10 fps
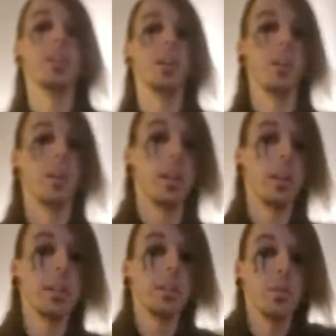
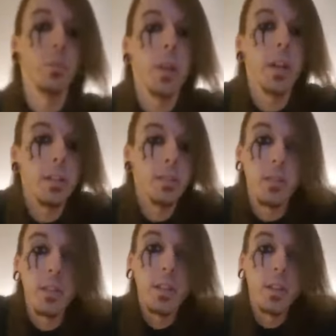And well,
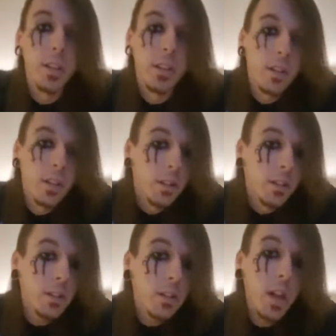
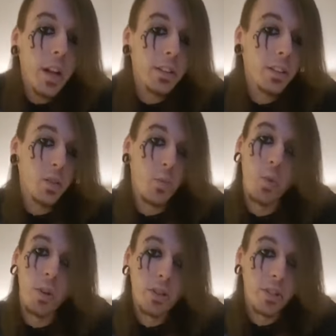a lot of this
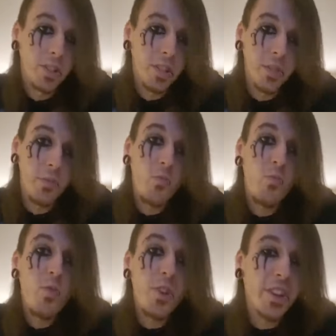world is just
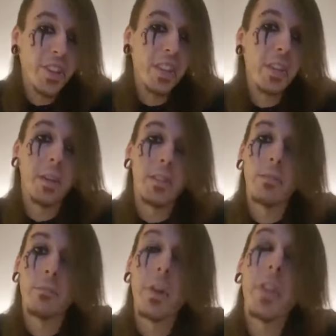really
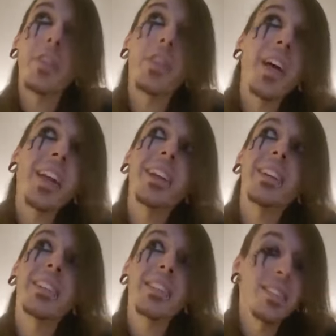
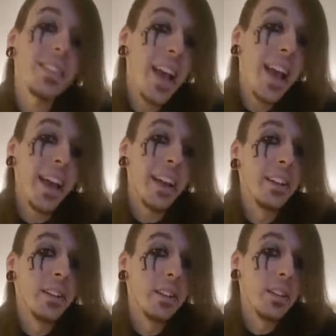pathetically sad,
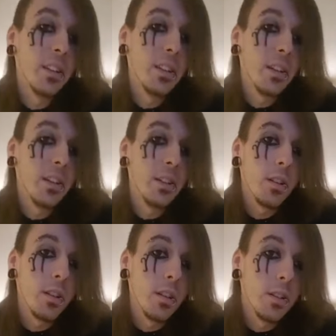
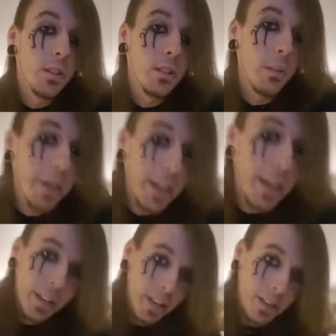
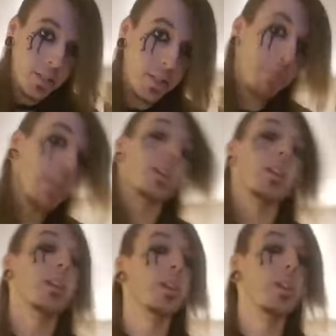demanding us to
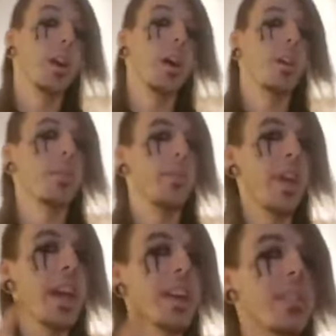be how
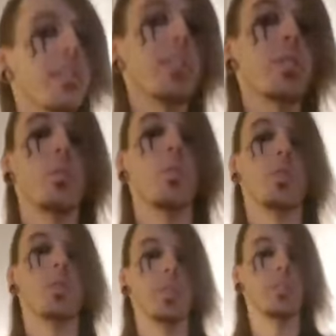they think the
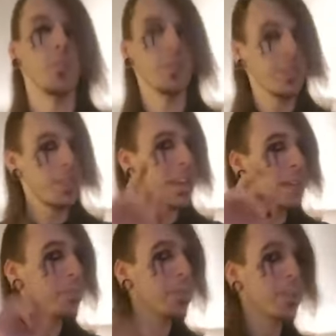world is, what they
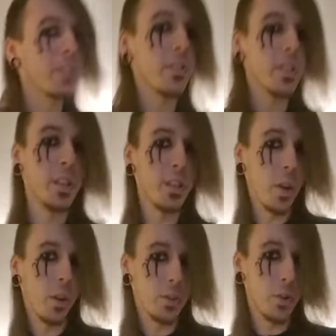believe is
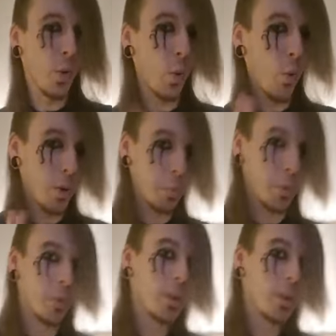adult or normal.